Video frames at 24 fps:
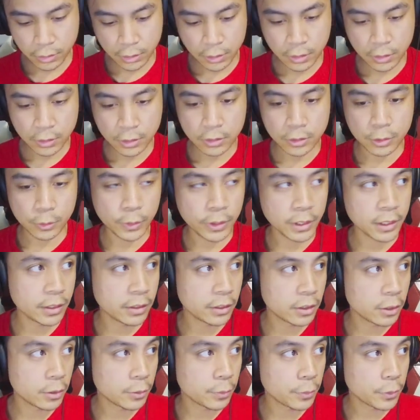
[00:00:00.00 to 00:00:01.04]
So we got
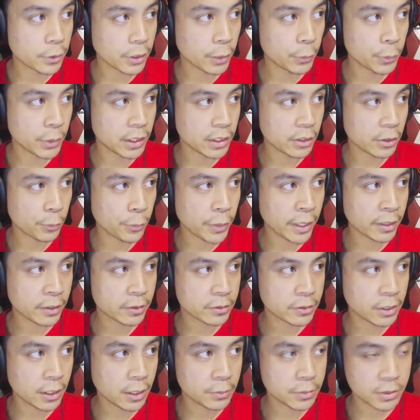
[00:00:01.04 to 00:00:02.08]
another
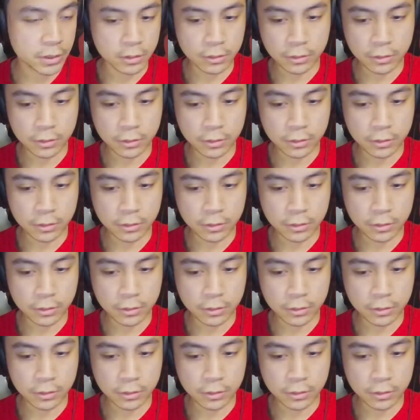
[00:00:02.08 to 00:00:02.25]
Pankratops.